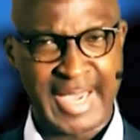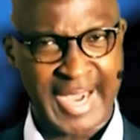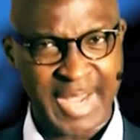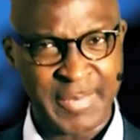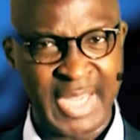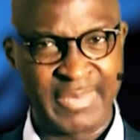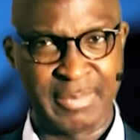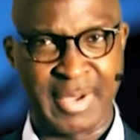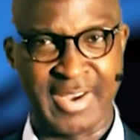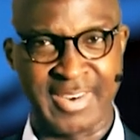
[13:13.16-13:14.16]
I believe
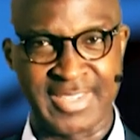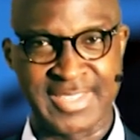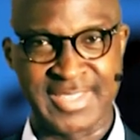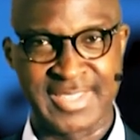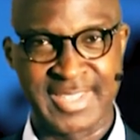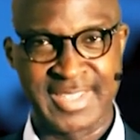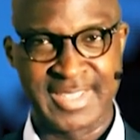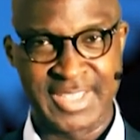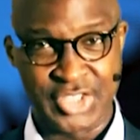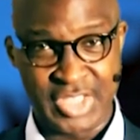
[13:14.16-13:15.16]
in my heart
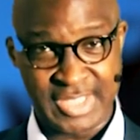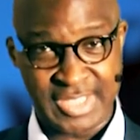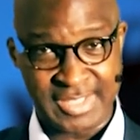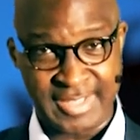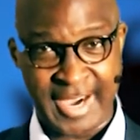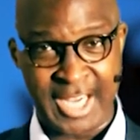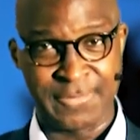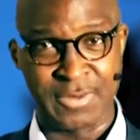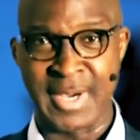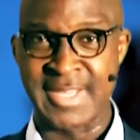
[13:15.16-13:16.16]
that Jesus died
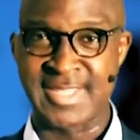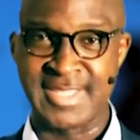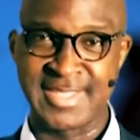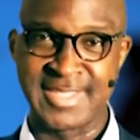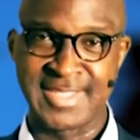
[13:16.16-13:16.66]
for my sin.